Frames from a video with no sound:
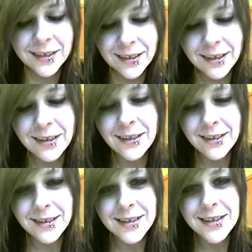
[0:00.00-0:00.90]
Oh,
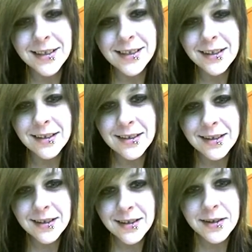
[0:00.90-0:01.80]
this is
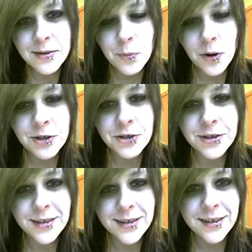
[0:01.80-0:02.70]
this is
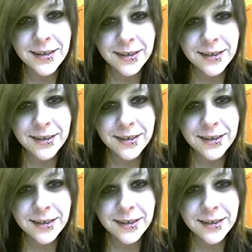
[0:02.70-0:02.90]
precious.